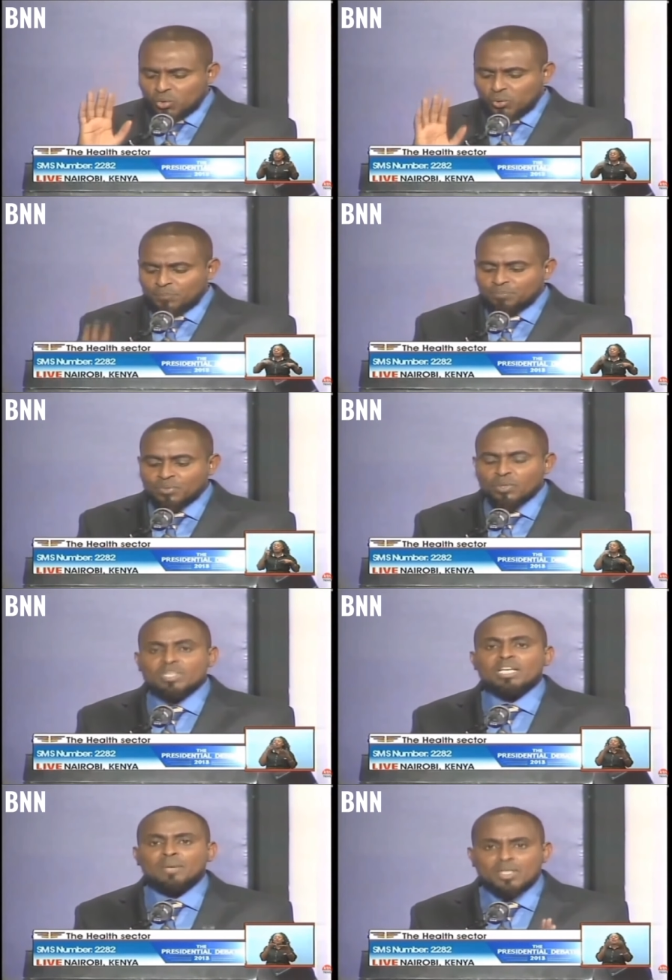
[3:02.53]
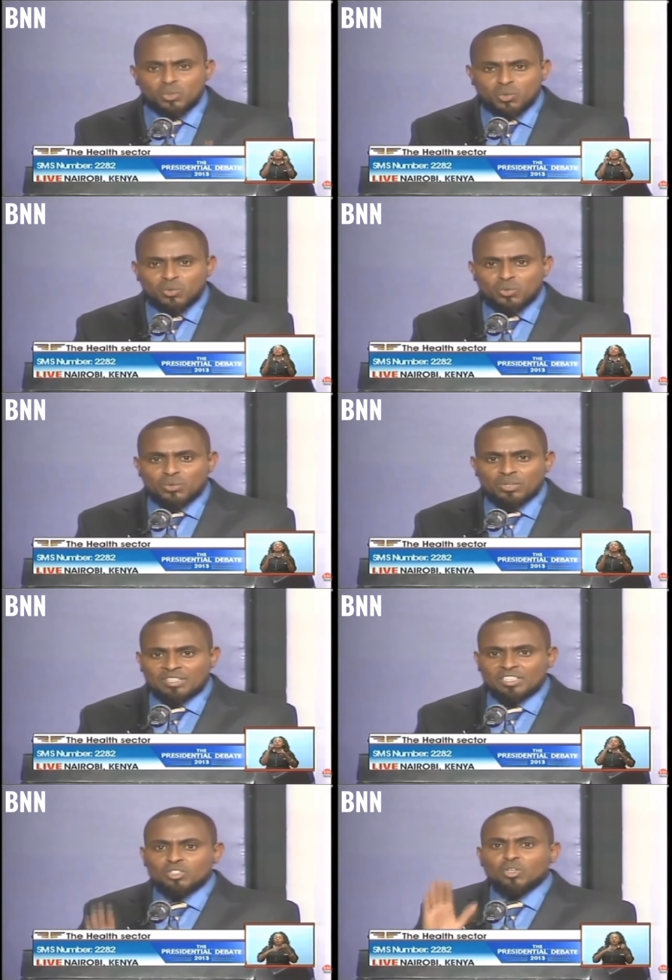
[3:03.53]
yes, what I will do
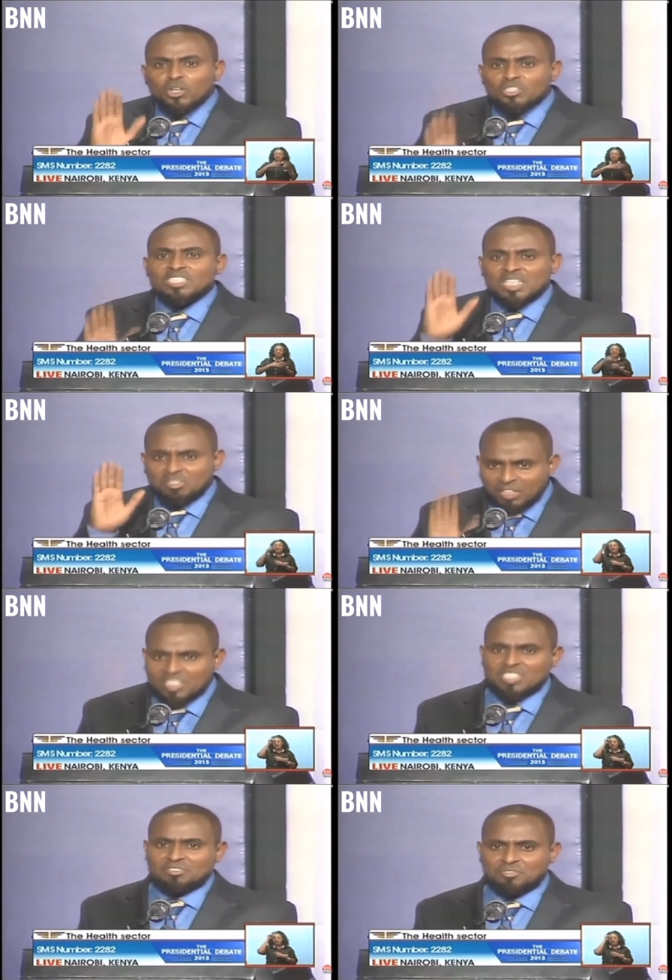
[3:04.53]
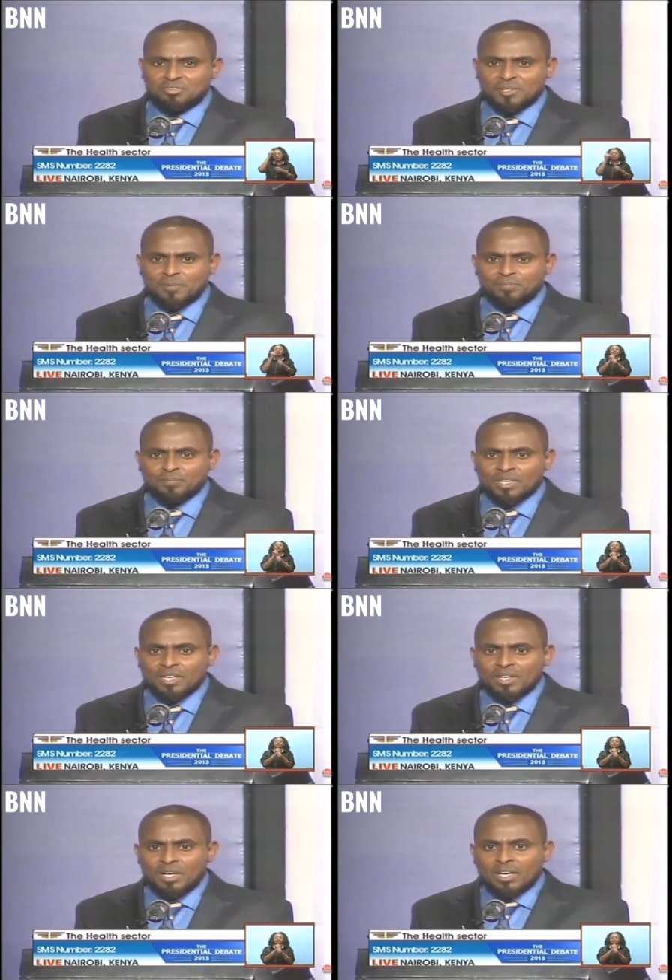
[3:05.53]
that is cost effective.
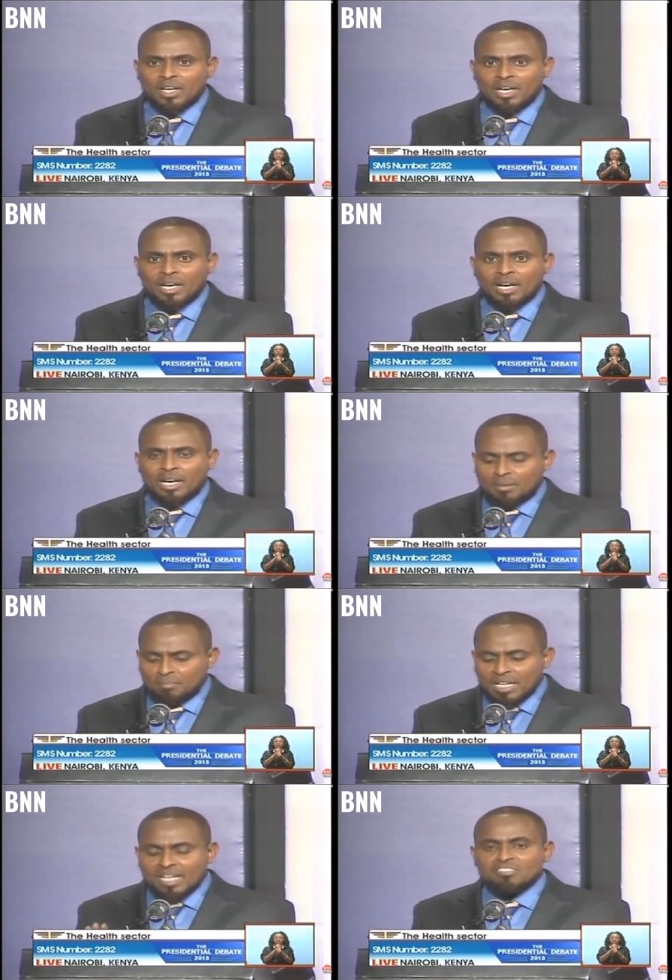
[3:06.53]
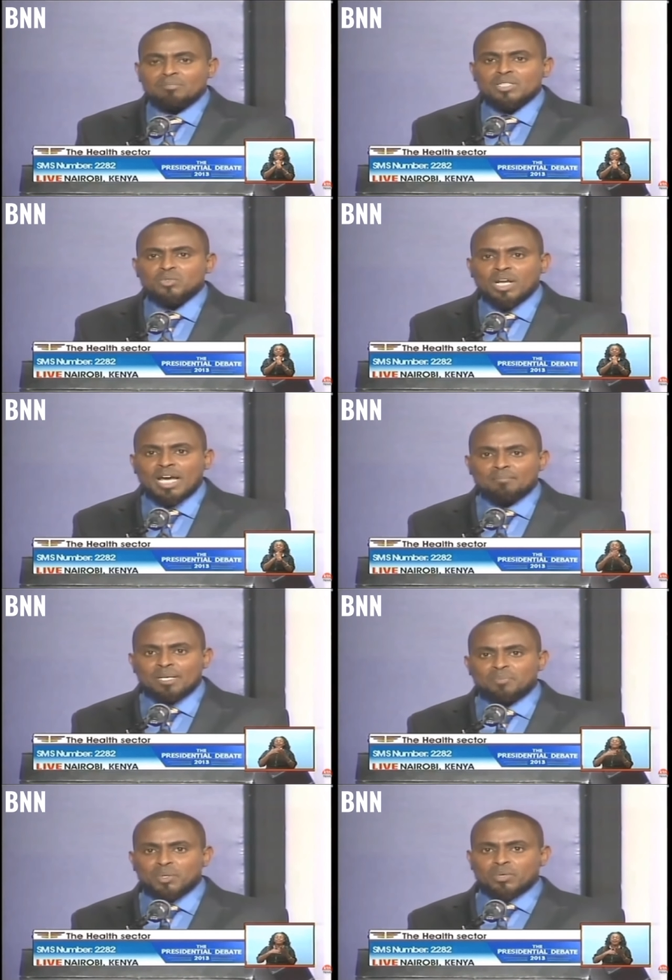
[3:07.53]
Yes. My government will come
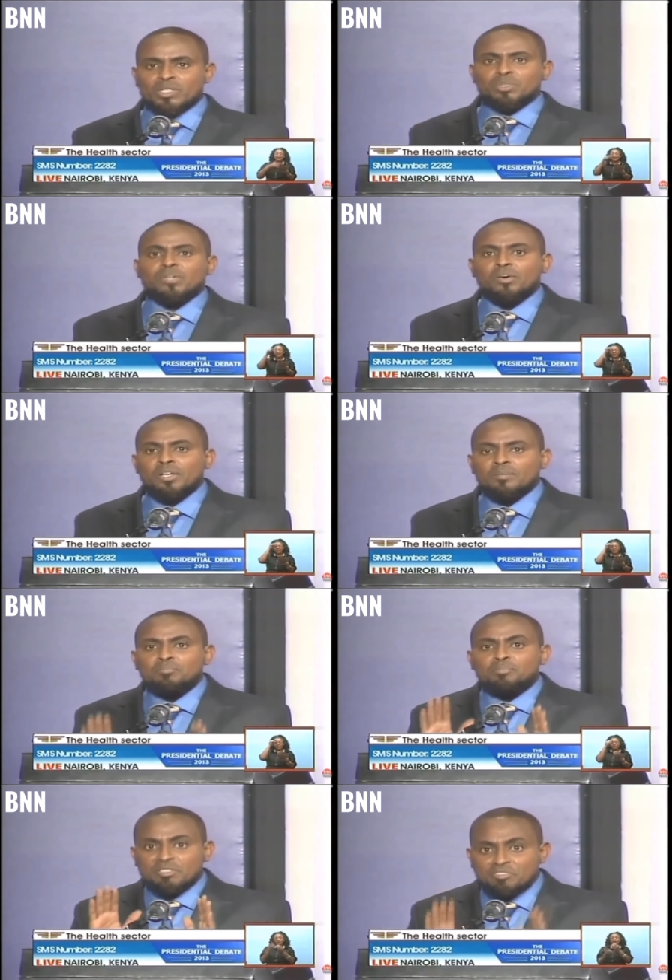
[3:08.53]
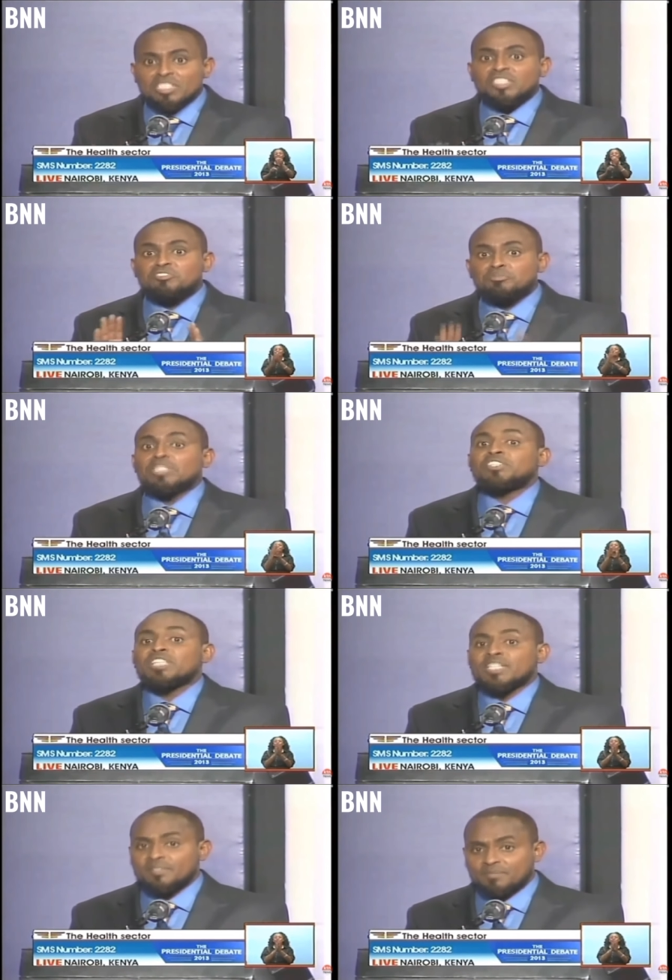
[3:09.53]
up with what we call preventive medicine.